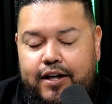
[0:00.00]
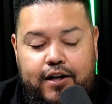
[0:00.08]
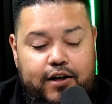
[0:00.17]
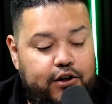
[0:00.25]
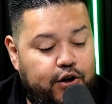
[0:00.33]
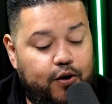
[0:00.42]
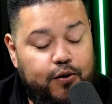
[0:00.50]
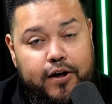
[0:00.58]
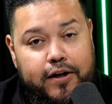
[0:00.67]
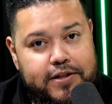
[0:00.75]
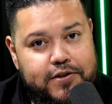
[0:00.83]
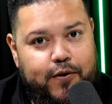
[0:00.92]
known on
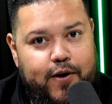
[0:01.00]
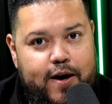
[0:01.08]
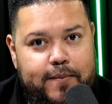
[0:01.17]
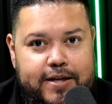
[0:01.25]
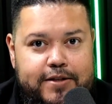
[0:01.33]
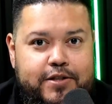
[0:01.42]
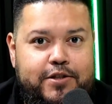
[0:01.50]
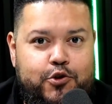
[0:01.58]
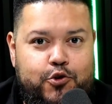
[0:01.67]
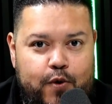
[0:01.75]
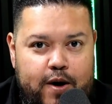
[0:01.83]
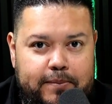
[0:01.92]
Instagram as
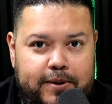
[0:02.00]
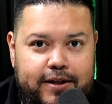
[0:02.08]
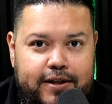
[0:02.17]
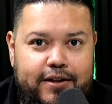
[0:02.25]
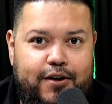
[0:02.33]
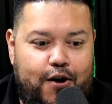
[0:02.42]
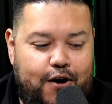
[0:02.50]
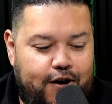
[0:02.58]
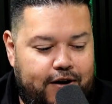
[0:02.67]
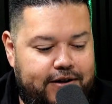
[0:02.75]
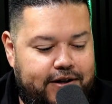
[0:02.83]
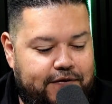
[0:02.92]
Trebla
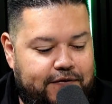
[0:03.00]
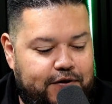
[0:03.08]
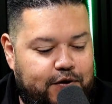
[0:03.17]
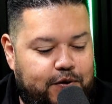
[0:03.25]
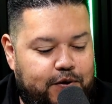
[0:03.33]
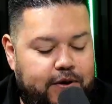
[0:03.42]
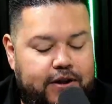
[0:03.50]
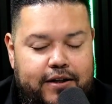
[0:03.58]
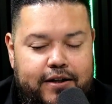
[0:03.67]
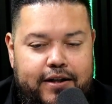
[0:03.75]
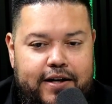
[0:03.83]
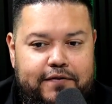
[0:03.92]
Art. If you
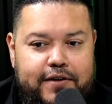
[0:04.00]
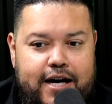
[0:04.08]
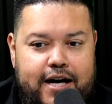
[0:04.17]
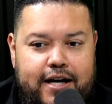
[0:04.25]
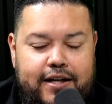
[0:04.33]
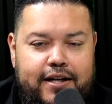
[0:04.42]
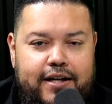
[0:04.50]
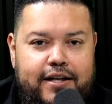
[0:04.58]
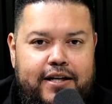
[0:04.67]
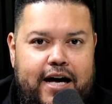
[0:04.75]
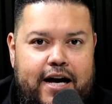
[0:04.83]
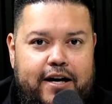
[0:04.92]
have not
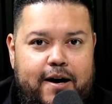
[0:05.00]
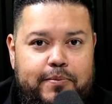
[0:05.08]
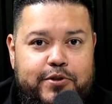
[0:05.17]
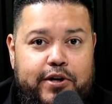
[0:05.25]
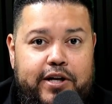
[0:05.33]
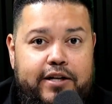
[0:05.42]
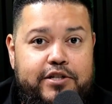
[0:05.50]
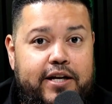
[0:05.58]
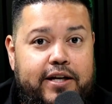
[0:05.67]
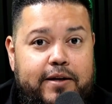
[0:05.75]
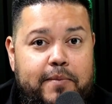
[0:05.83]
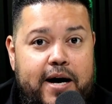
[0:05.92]
had an opportunity to check
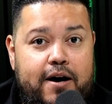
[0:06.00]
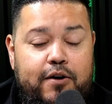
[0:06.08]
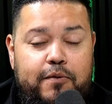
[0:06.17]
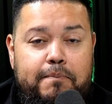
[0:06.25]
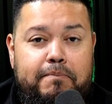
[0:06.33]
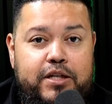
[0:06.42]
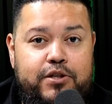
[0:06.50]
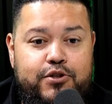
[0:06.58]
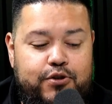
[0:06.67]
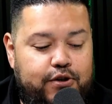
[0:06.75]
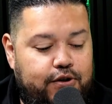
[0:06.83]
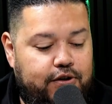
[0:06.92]
him out, be
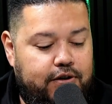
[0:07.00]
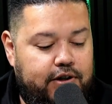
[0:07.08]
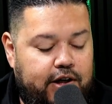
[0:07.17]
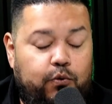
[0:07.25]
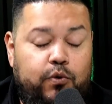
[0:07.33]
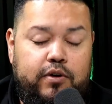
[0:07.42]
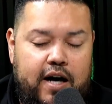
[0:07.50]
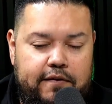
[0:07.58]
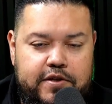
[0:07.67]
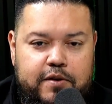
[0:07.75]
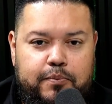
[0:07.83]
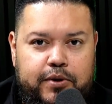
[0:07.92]
sure. We'll
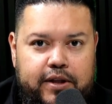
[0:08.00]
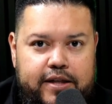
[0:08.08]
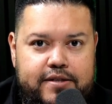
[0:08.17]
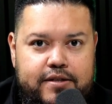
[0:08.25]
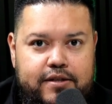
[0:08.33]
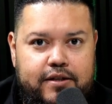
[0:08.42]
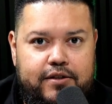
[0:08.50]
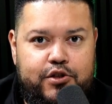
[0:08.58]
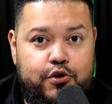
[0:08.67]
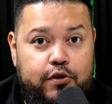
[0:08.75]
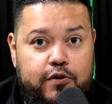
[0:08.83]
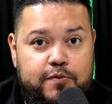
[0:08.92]
obviously put links in the
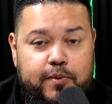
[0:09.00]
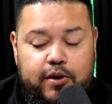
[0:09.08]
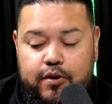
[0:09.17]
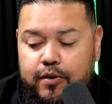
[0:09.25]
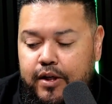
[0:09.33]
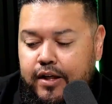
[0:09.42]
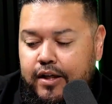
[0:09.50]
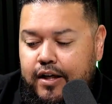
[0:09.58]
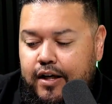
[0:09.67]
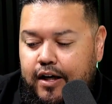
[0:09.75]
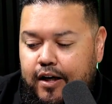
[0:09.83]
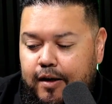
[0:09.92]
show notes below.
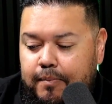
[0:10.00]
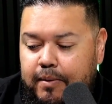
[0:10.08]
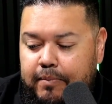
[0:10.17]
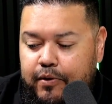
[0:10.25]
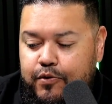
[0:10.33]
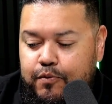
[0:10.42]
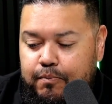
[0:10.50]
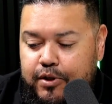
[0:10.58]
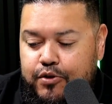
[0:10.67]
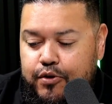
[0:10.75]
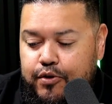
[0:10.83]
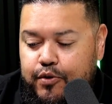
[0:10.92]
But be
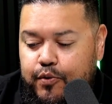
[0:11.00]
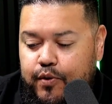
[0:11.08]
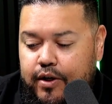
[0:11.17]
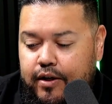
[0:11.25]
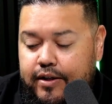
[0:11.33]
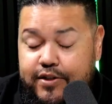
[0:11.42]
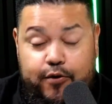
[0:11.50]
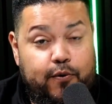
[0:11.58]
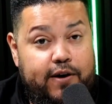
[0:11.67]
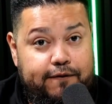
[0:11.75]
sure to, he's a great